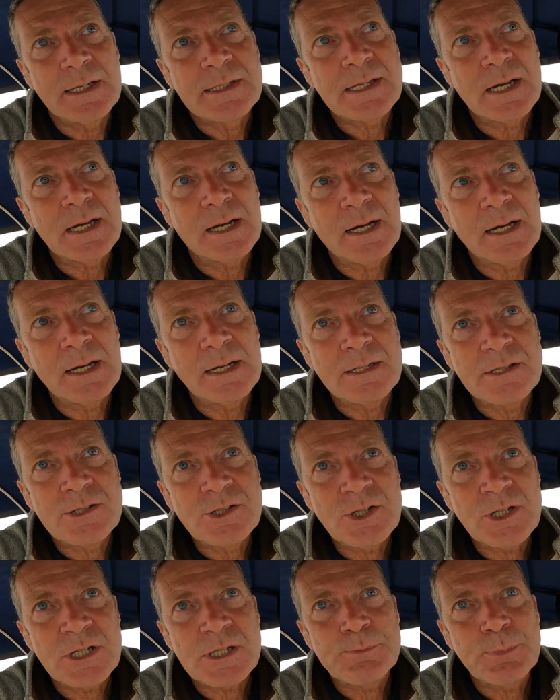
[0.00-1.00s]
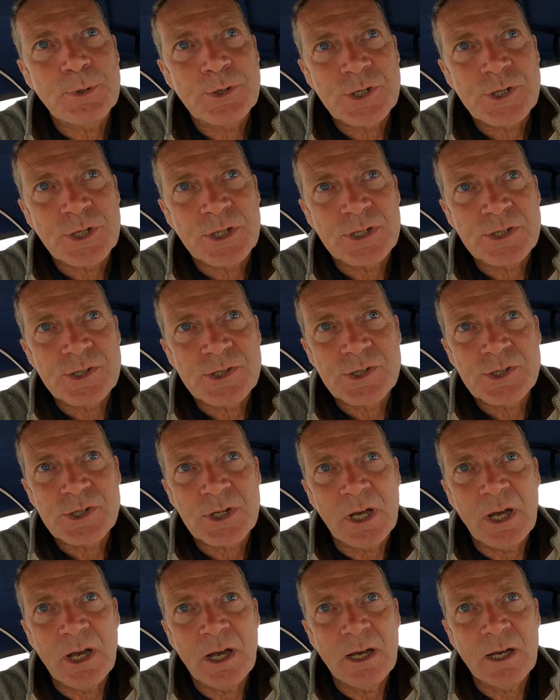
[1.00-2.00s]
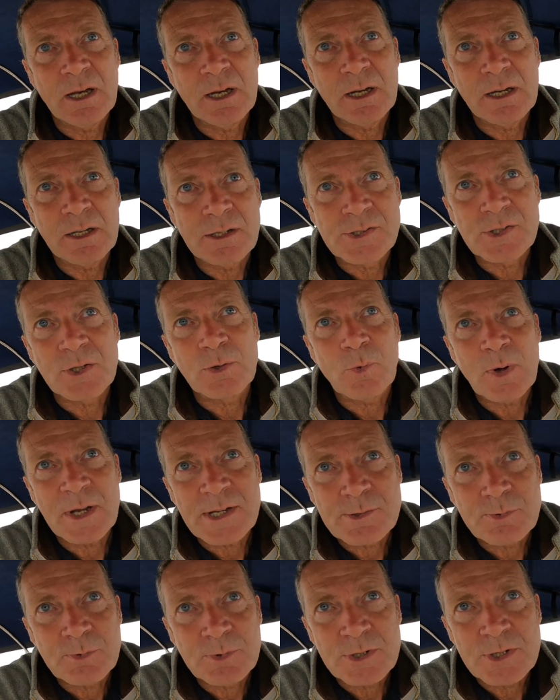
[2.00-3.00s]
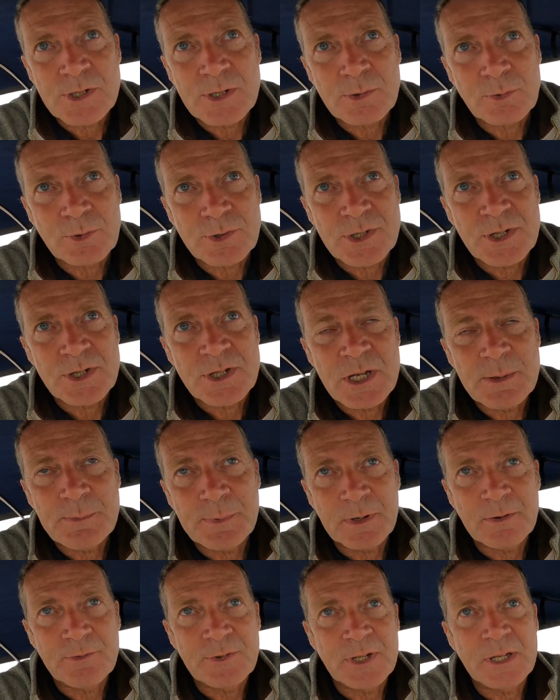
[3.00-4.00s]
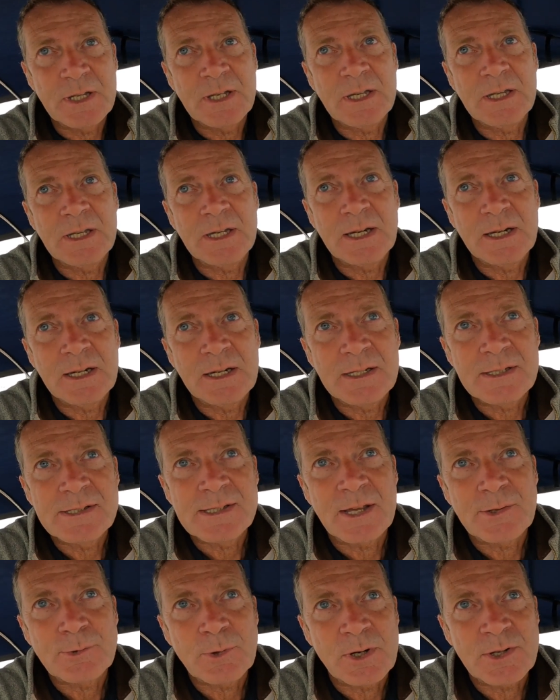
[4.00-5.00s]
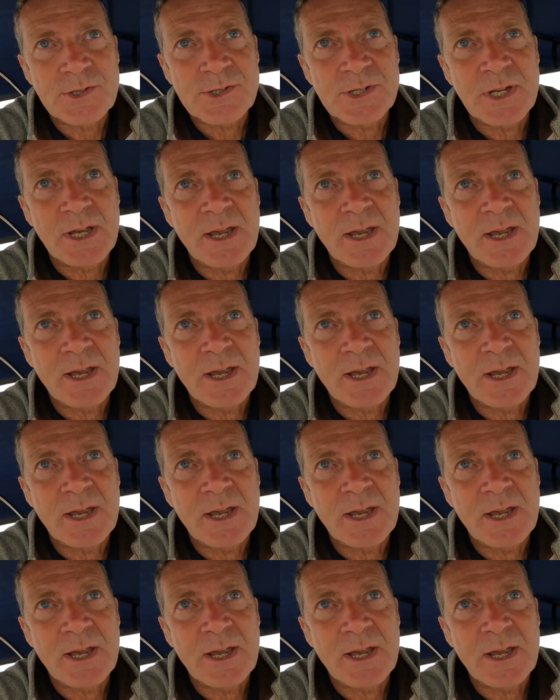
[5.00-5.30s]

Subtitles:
tide just pushing us sort of westwards towards the tip of the South Romsey,